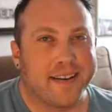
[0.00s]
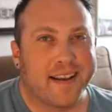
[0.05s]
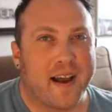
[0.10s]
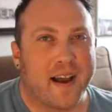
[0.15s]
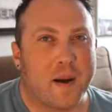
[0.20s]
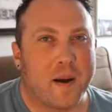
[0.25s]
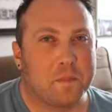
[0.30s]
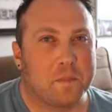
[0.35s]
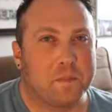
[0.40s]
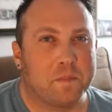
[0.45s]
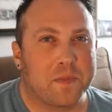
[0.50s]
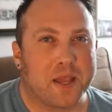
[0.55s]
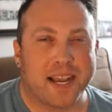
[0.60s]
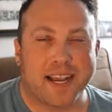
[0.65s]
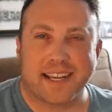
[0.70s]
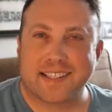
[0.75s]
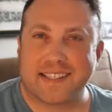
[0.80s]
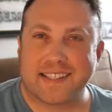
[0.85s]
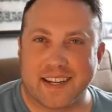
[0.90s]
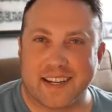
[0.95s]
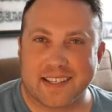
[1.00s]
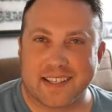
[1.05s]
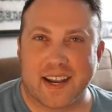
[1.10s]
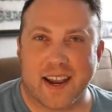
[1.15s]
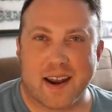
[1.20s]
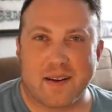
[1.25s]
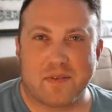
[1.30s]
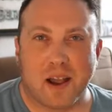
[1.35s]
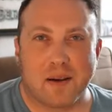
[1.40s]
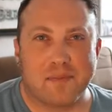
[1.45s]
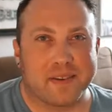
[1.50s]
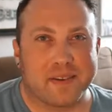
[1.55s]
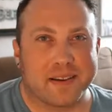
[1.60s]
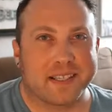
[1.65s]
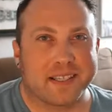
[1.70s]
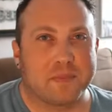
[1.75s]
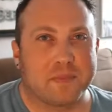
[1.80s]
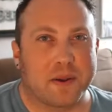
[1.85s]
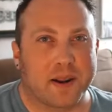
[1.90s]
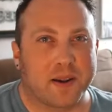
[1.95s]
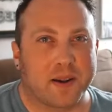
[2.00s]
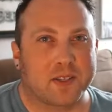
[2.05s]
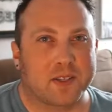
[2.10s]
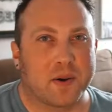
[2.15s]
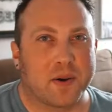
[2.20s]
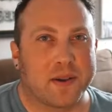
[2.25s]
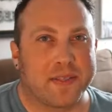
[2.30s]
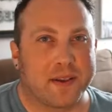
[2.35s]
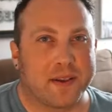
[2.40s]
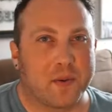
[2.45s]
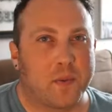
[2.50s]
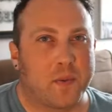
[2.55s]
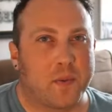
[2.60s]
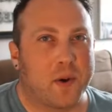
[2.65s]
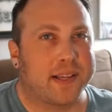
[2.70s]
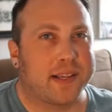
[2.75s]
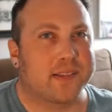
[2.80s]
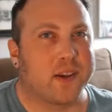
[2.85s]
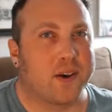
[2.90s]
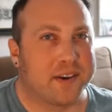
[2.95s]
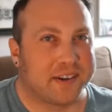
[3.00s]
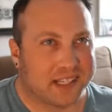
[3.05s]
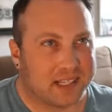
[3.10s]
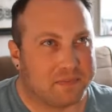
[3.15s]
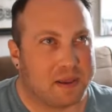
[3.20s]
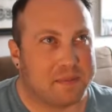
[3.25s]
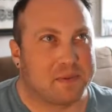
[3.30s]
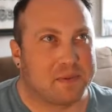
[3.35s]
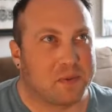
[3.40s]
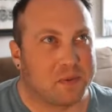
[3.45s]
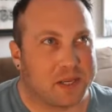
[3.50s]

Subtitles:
I guess that is kind of obvious, but I think as honest people,